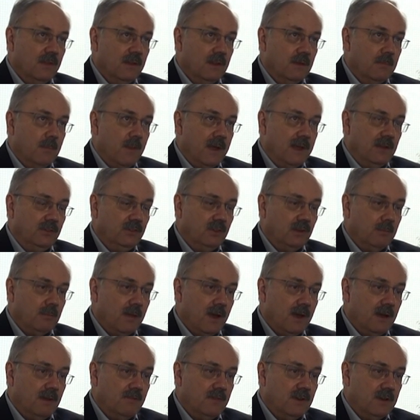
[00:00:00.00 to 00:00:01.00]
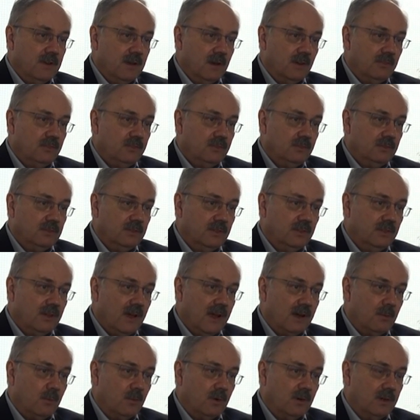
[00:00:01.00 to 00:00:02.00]
amazing amount of industrial
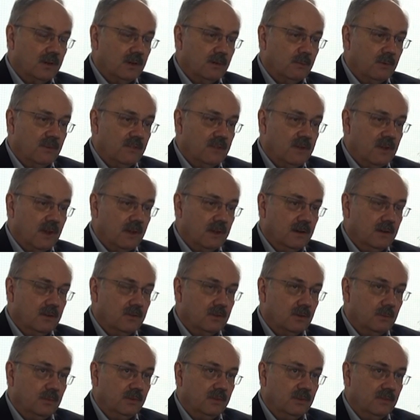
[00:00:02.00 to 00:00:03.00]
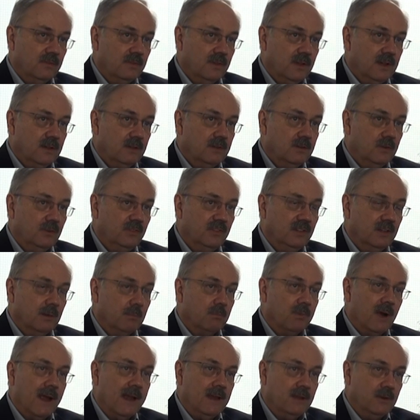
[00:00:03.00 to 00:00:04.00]
design work we've done in terms of introducing a
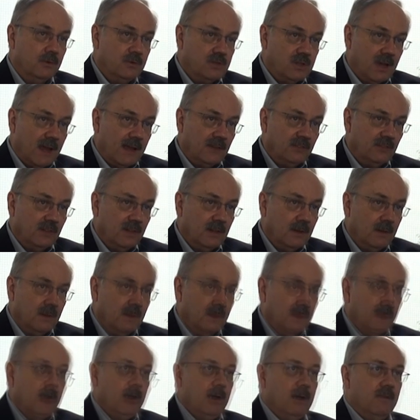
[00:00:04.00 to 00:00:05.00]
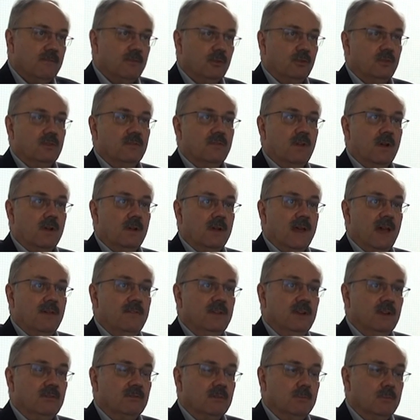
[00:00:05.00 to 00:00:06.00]
brand new chassis. First of all,
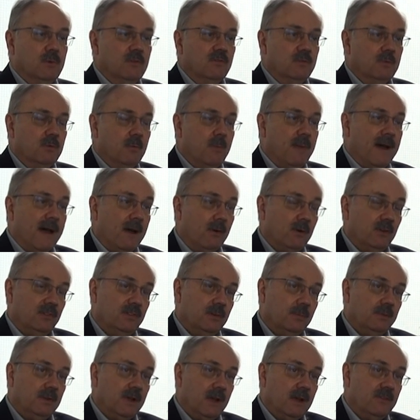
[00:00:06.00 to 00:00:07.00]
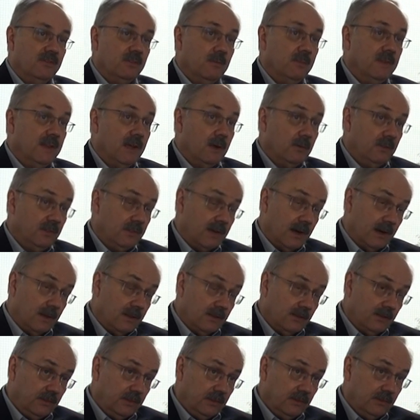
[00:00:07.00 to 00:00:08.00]
having a removable power supply from the outside of
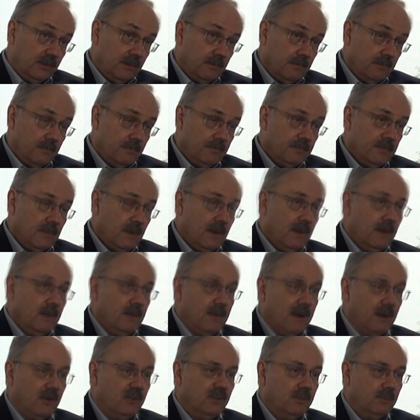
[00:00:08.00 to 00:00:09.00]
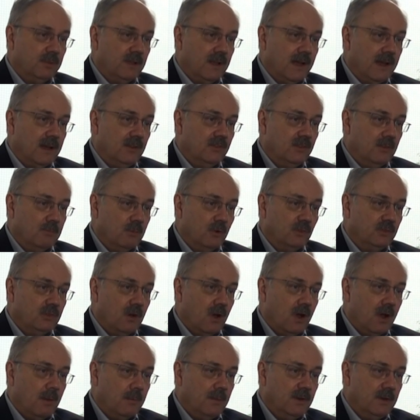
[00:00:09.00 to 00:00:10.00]
the system. Power supply is the most
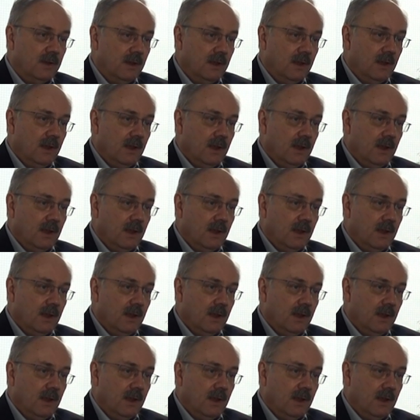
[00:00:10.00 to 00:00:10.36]
common